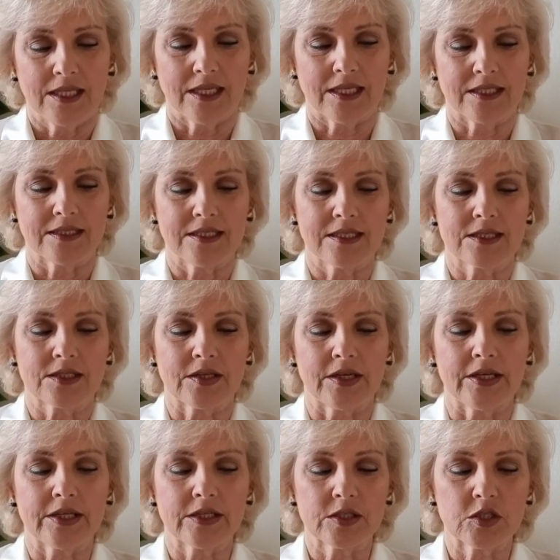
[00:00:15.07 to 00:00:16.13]
And it's
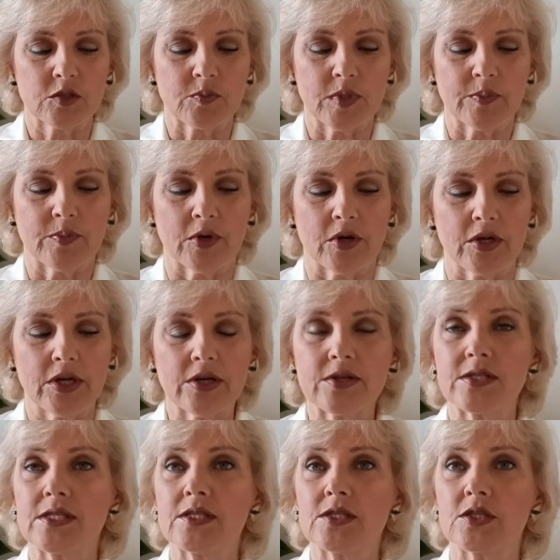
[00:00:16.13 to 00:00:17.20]
going to be Barlow
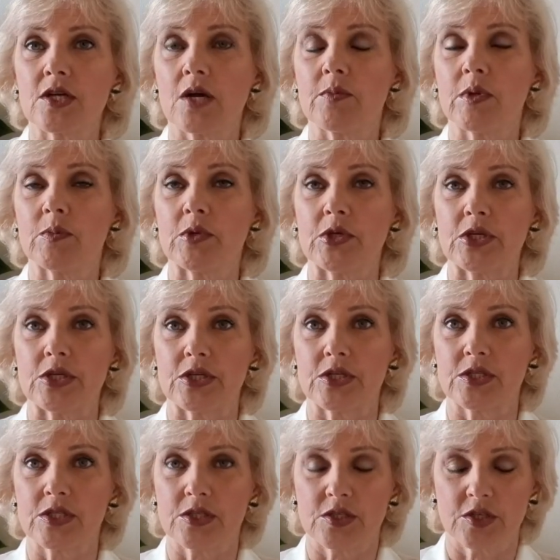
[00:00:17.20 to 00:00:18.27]
Syndrome and Ménière
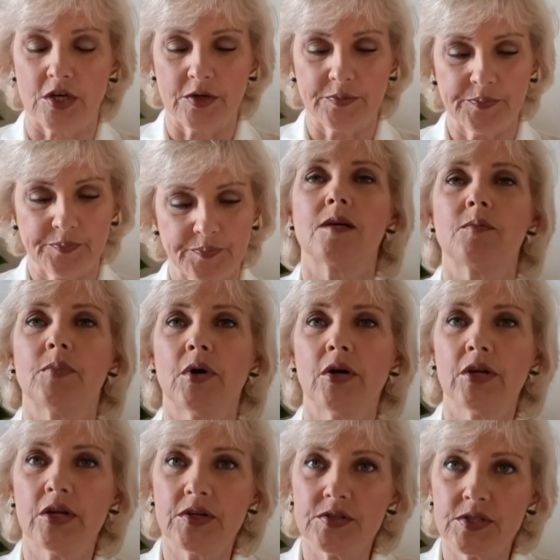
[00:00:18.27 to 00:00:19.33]
syndrome.
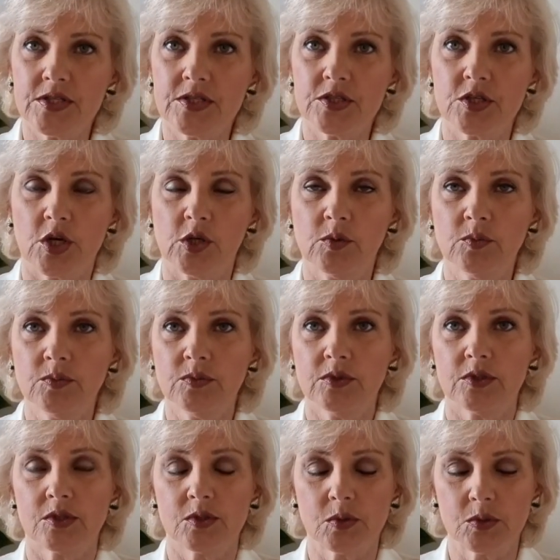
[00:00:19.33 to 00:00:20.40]
Barlow Syndrome
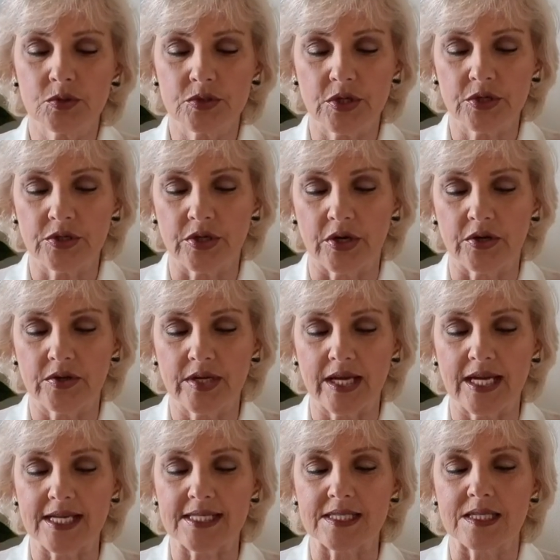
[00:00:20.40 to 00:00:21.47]
is also known
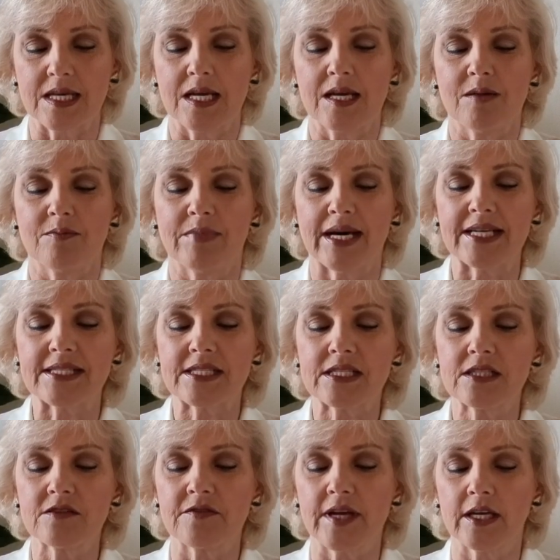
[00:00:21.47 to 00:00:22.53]
as
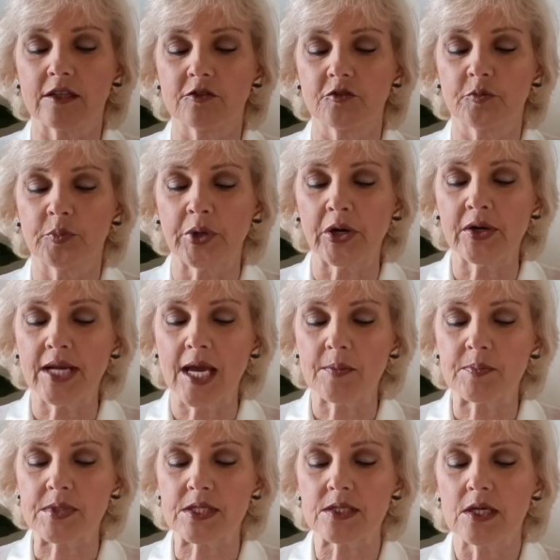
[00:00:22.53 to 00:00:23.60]
mitral valve
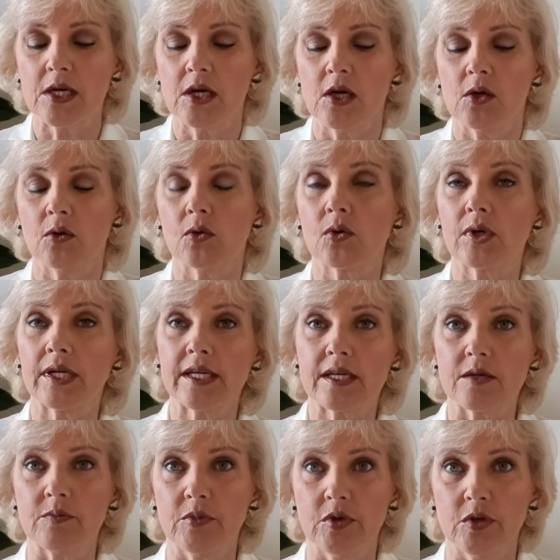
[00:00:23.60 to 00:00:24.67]
prolapse or
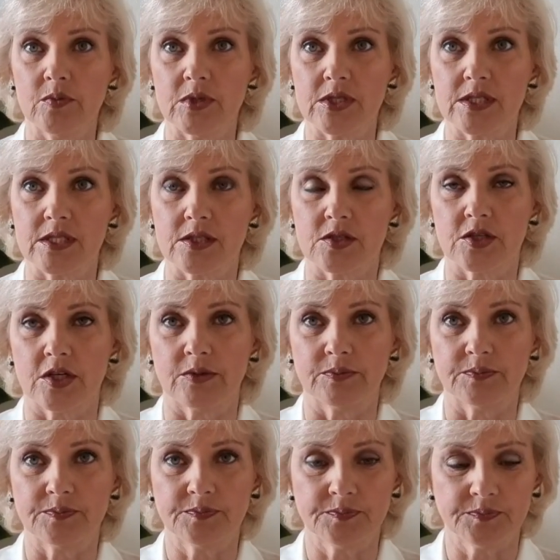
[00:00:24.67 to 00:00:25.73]
click murmur syndrome.